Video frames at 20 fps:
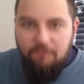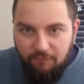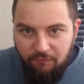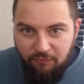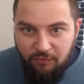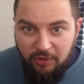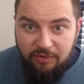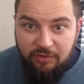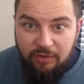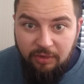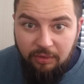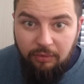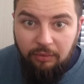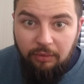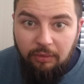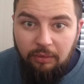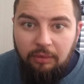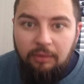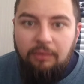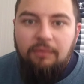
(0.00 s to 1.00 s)

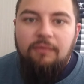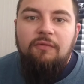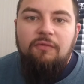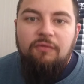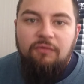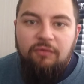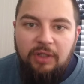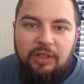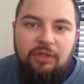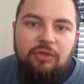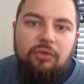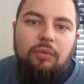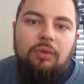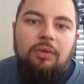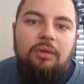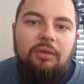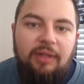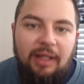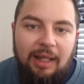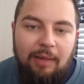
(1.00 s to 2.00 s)
physical
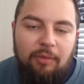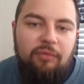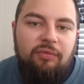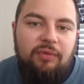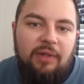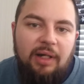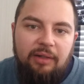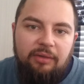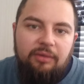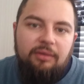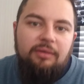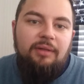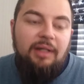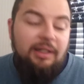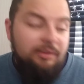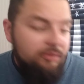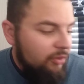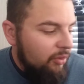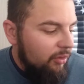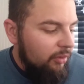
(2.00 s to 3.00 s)
visual camouflage.
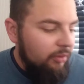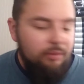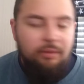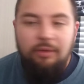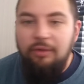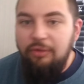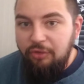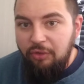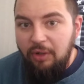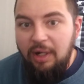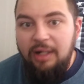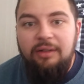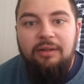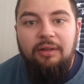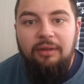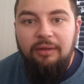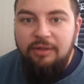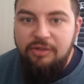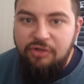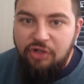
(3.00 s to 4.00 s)
That's your
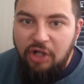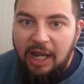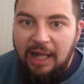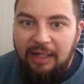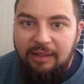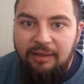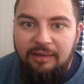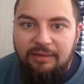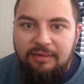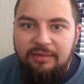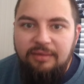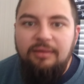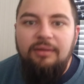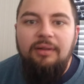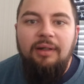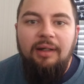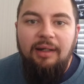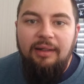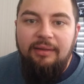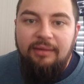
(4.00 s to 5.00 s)
tricolor jackets,
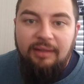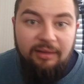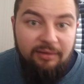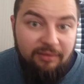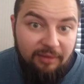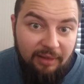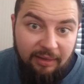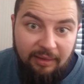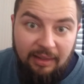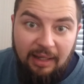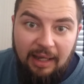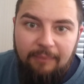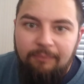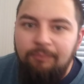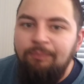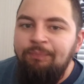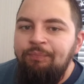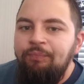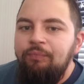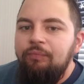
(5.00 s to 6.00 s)
things like that.
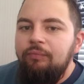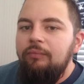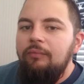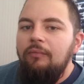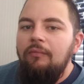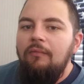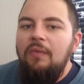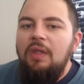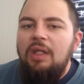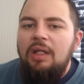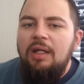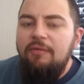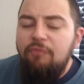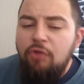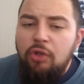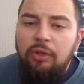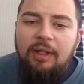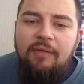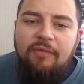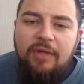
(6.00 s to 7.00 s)
If
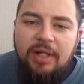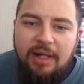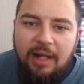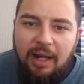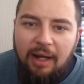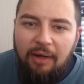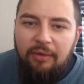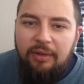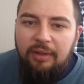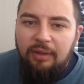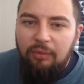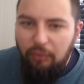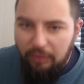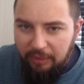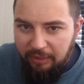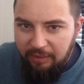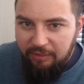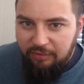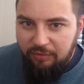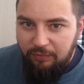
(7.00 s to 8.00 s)
you live in an area where
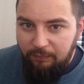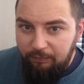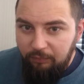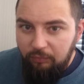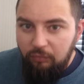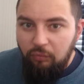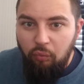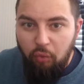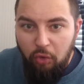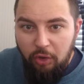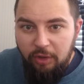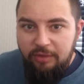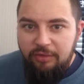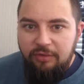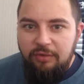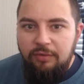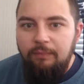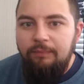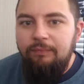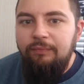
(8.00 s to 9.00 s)
there's
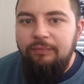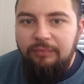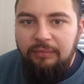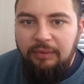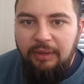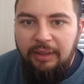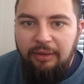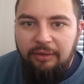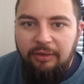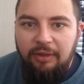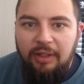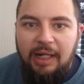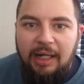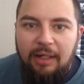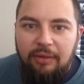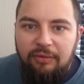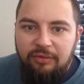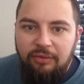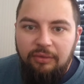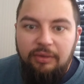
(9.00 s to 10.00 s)
woods near your
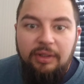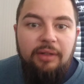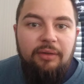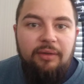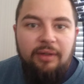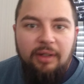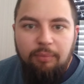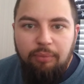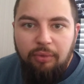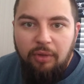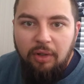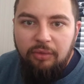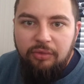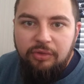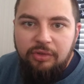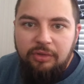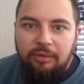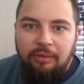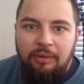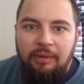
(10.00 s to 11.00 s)
house or near the
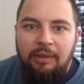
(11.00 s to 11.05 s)
approach,